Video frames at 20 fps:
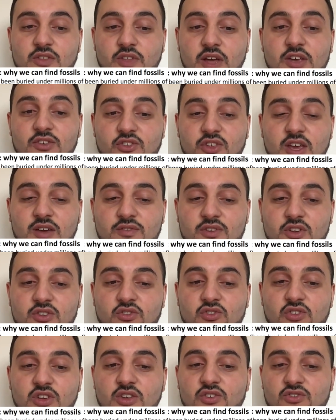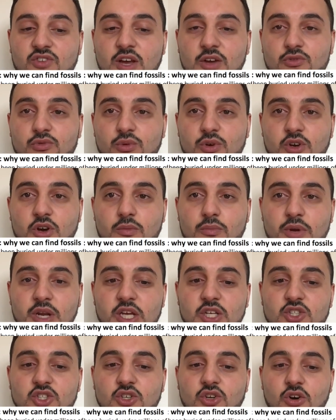That's the evidence. It's down to a
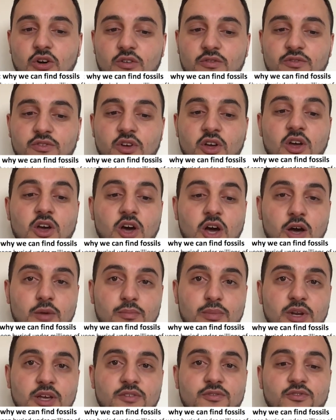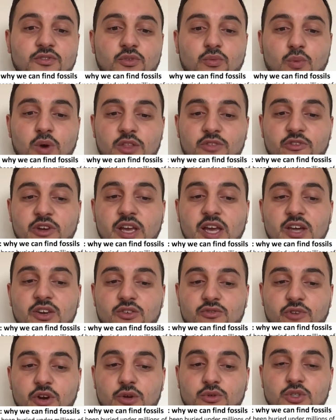combination of uplift, weathering and
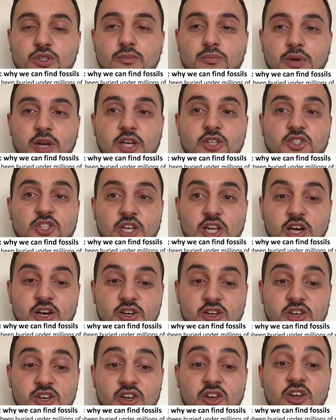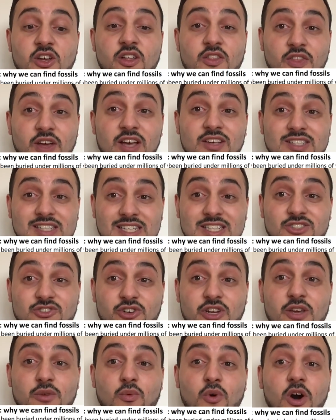erosion plus luck. That is
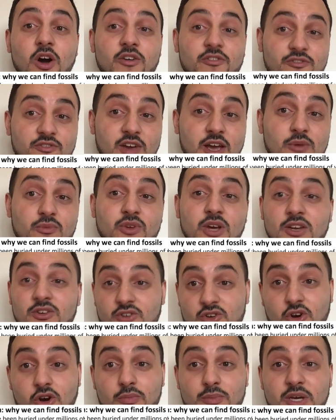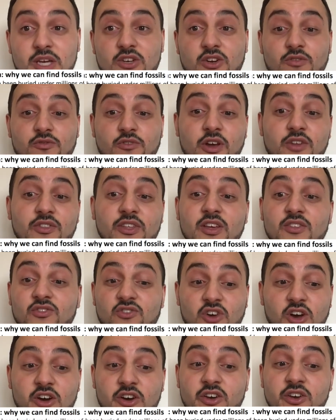literally what I've found and copied. I've written the
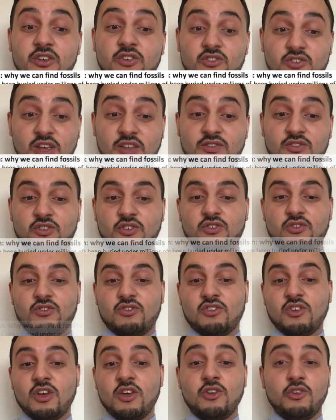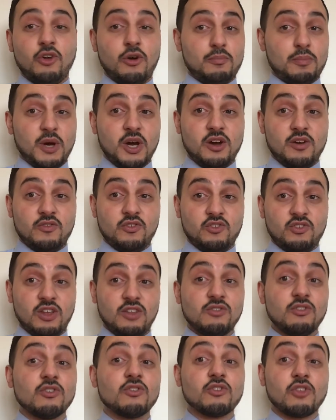entire sentence, not part of the
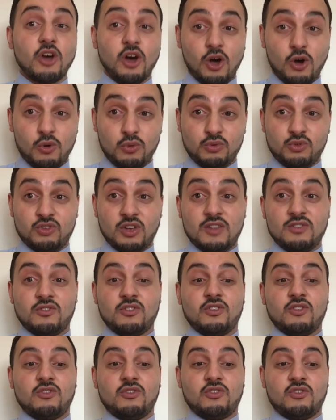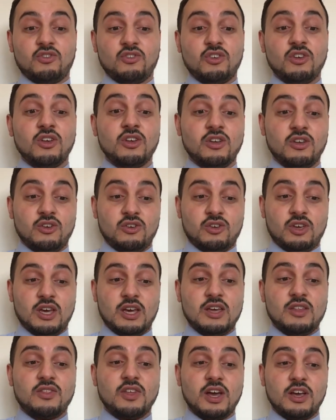sentence, the whole sentence.
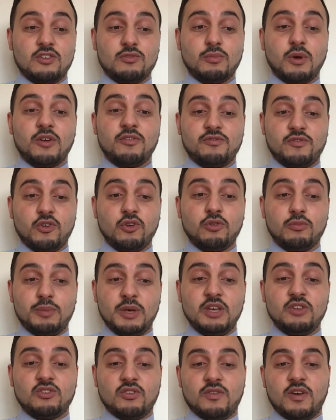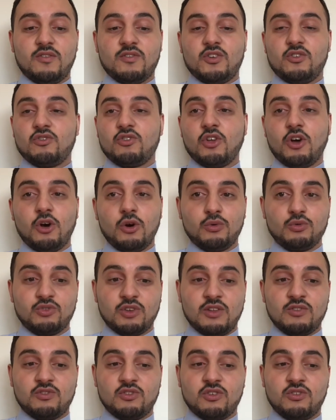Okay, that is my full piece of evidence. The whole
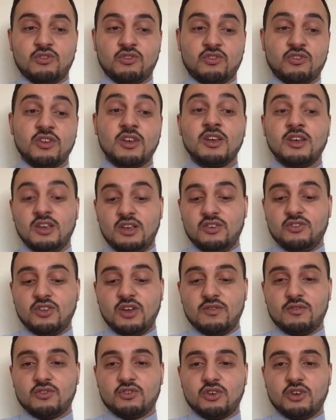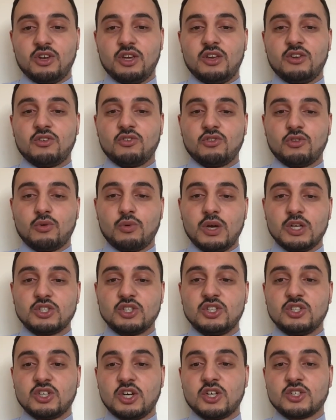sentence is the evidence I need, because the
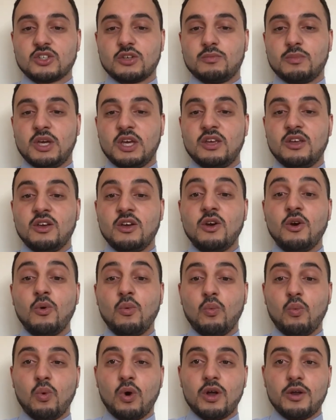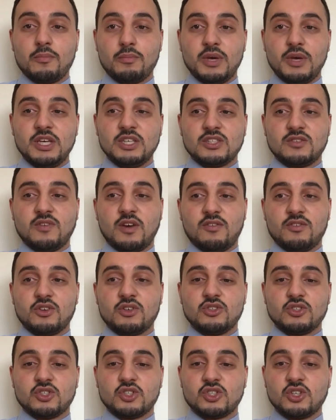question is asking me one piece of
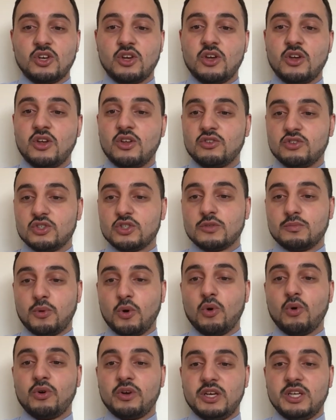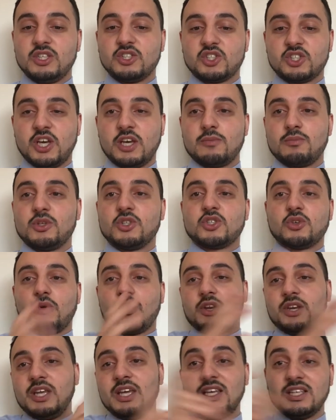evidence to support each statement. So I
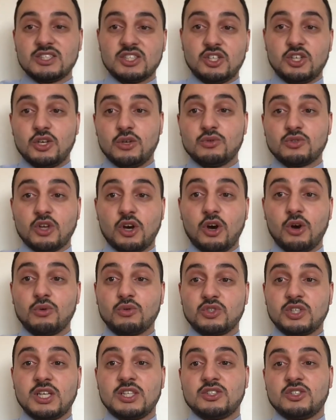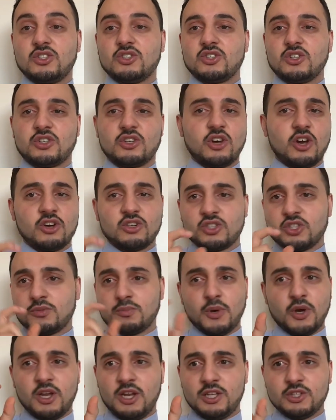need to use the whole sentence. I can't just
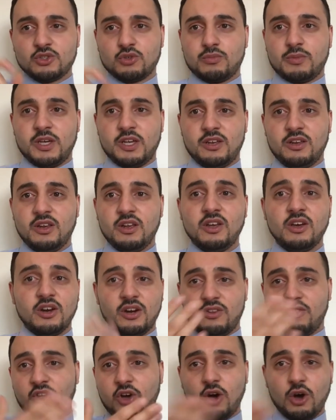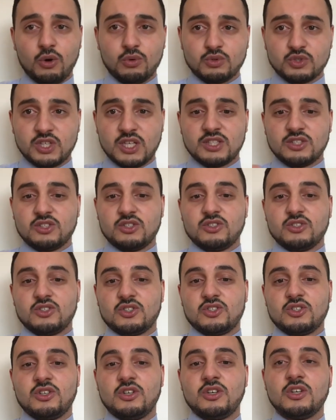put a little bit. I need the whole
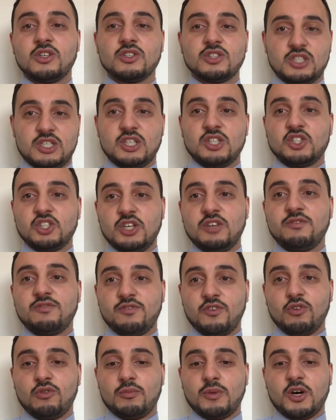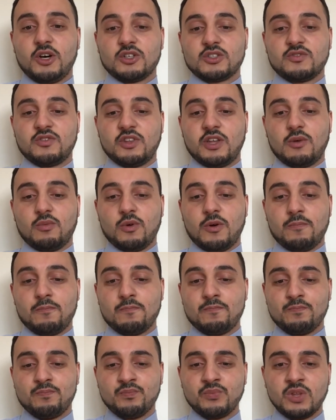sentence to achieve full marks for that one.
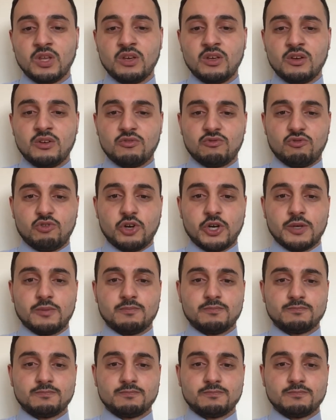Right.